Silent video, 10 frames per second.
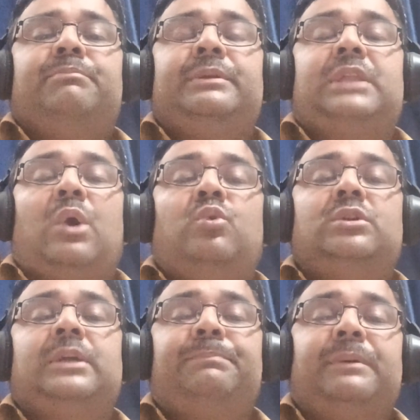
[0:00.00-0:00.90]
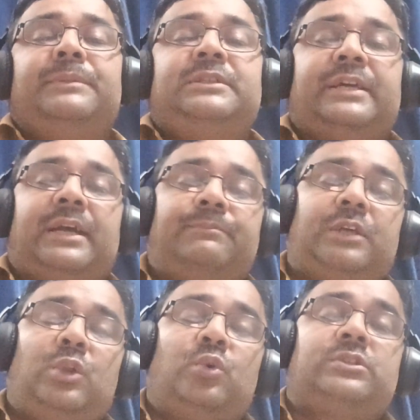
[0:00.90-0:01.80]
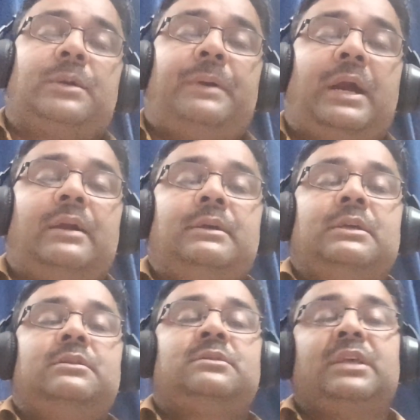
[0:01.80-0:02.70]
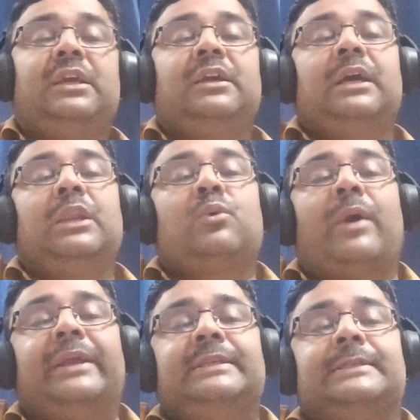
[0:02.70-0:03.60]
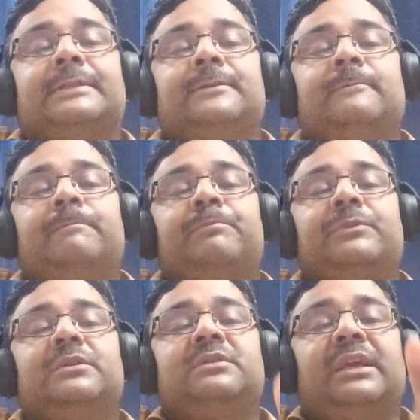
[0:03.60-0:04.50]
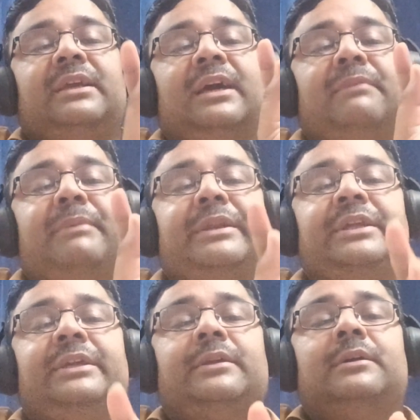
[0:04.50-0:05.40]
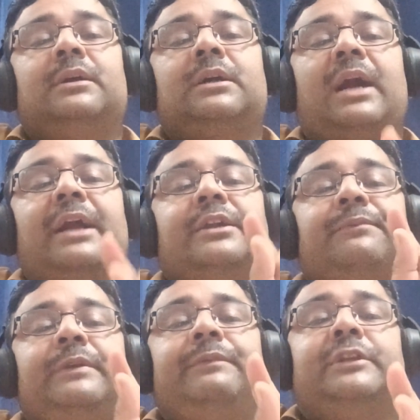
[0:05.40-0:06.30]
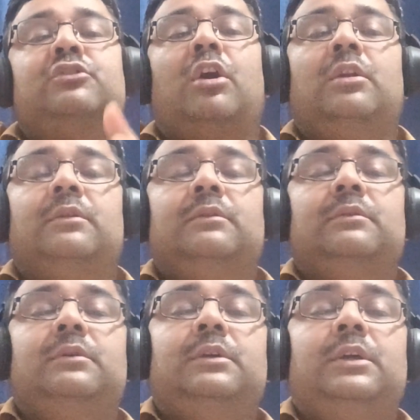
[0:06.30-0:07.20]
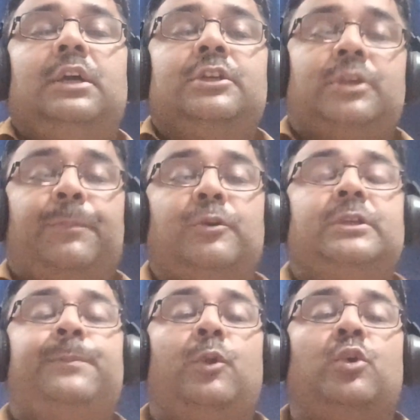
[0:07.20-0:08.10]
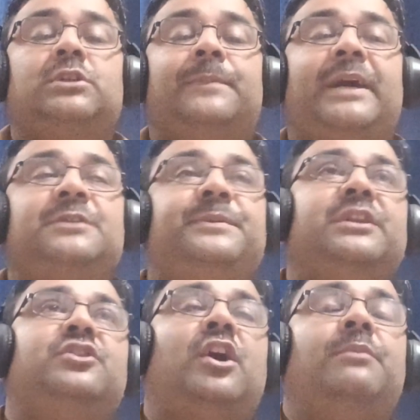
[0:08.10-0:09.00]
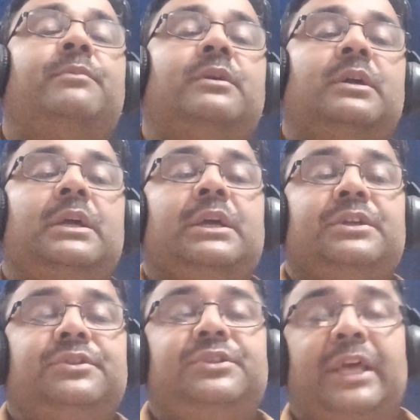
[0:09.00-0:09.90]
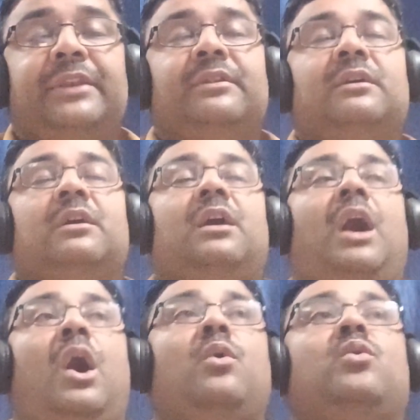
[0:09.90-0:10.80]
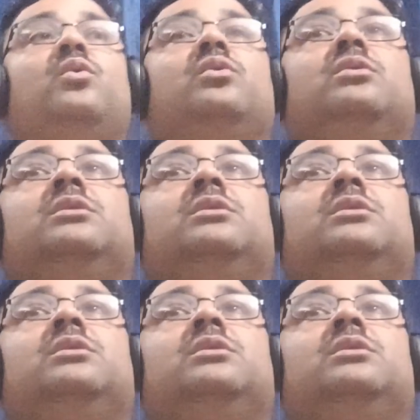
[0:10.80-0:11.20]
without the permission of the Lok Sabha, single coins, single money can't be withdrawn. Suppose if Lok Sabha has been dissolved, then how